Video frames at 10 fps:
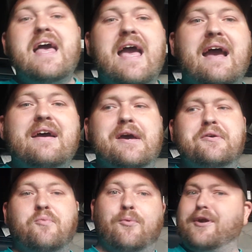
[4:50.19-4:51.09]

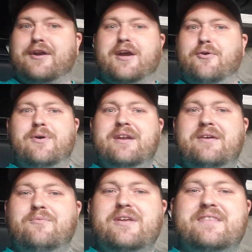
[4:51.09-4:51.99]
and we're going
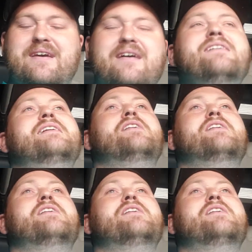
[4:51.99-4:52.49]
in with you.